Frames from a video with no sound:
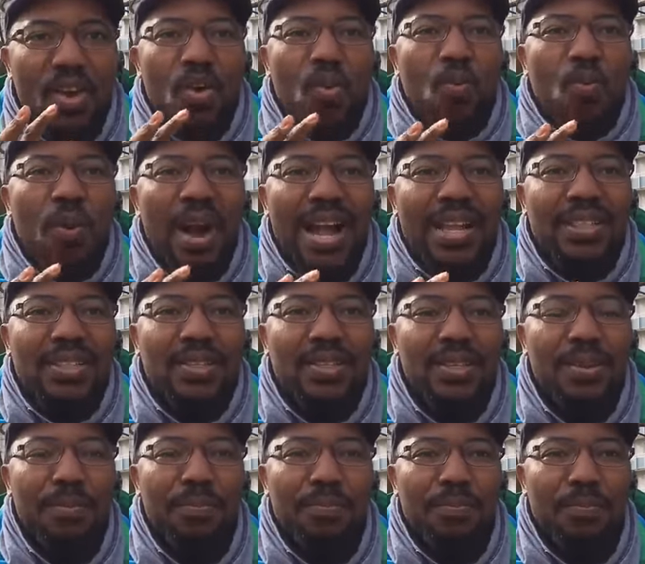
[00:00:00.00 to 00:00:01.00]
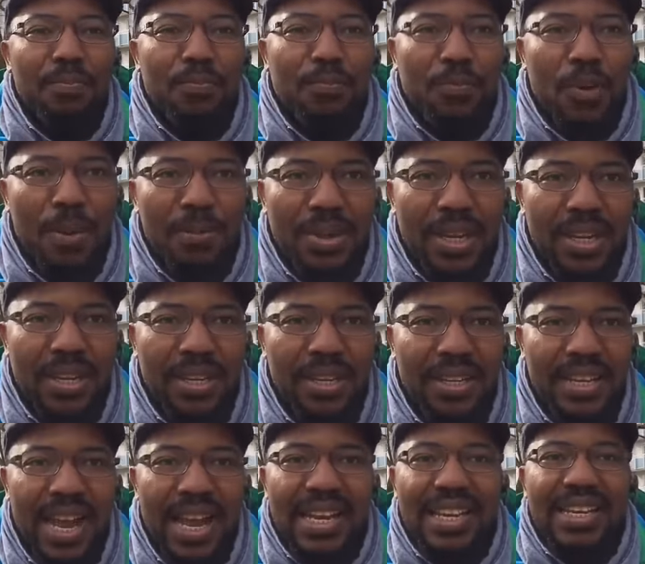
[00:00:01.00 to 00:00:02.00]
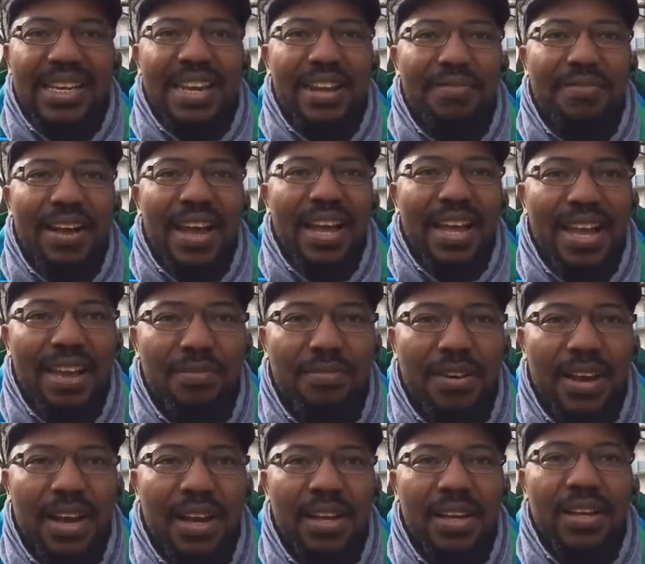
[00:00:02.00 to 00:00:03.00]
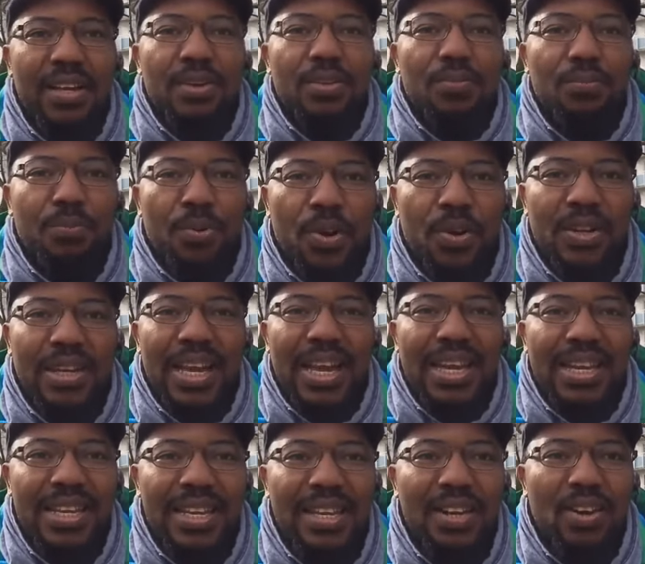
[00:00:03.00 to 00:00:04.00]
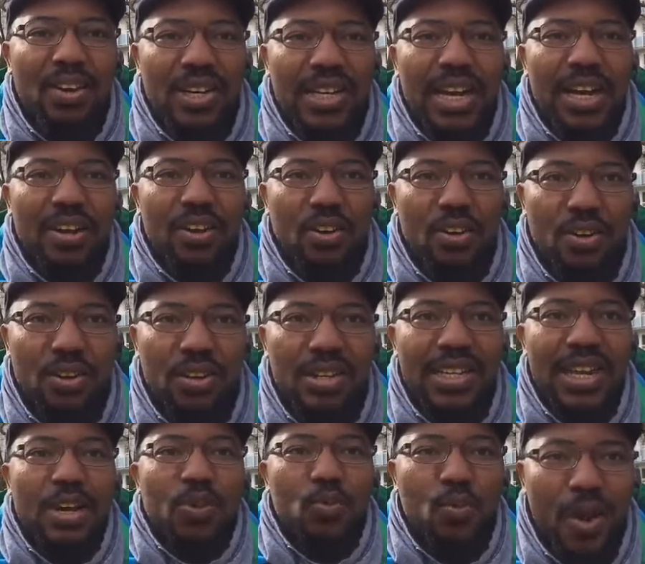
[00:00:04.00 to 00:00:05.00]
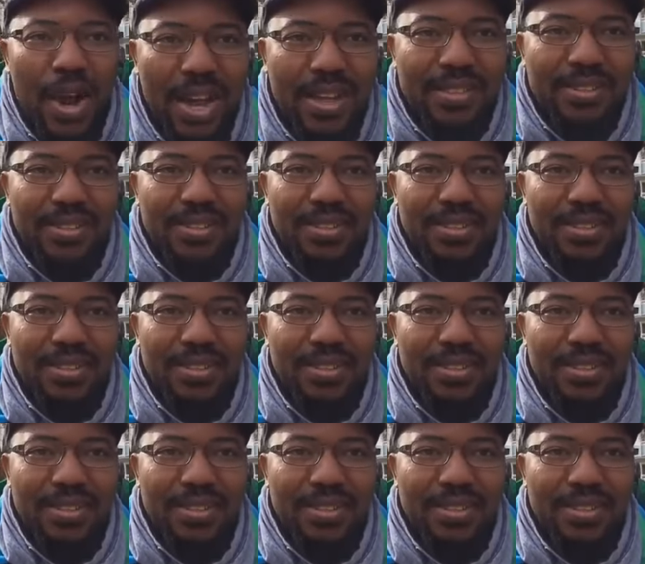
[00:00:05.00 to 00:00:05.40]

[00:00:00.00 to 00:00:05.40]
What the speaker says: White family can never ever born any other color than white.